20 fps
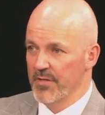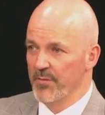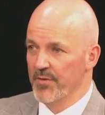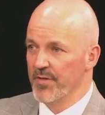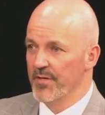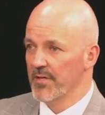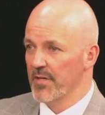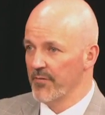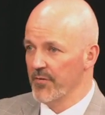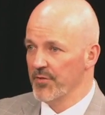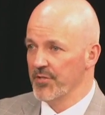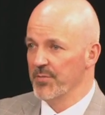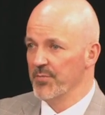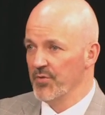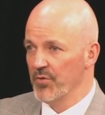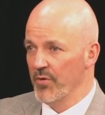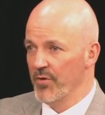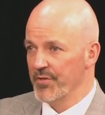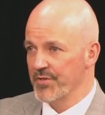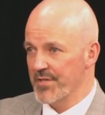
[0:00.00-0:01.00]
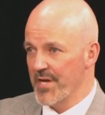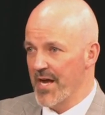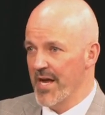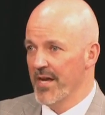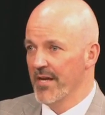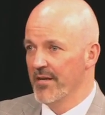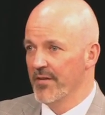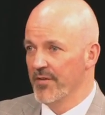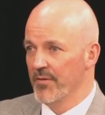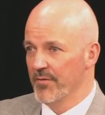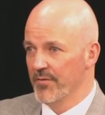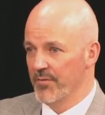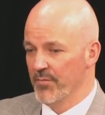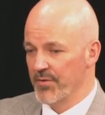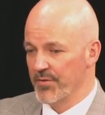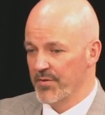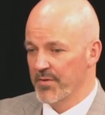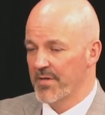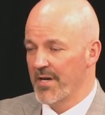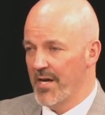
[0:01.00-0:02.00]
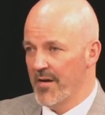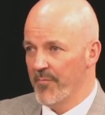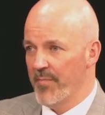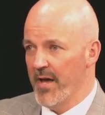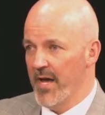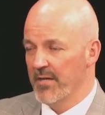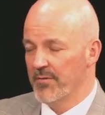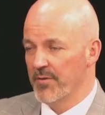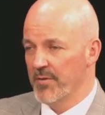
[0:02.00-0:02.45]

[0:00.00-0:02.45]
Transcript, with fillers: when then Governor Jim Doyle signed the original compact